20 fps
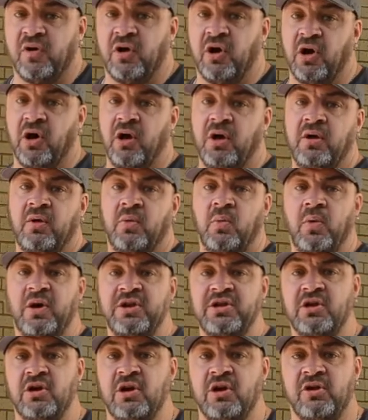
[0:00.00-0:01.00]
for
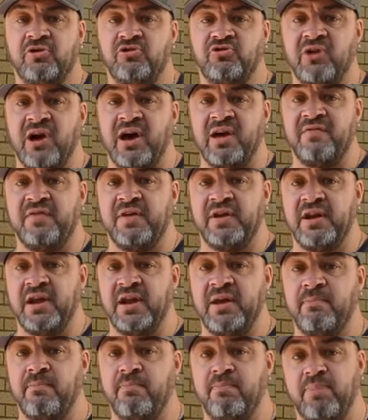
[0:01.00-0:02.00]
when you're driving
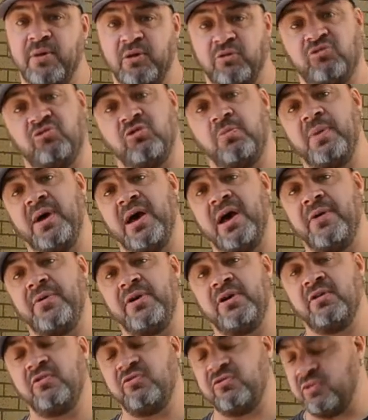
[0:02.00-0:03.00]
in built up
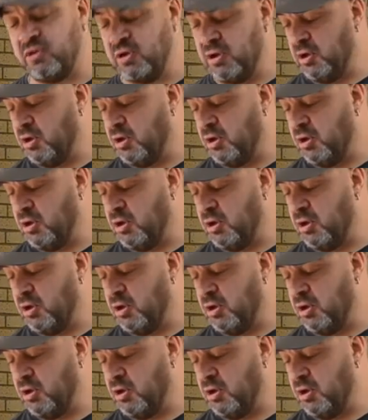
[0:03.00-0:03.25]
areas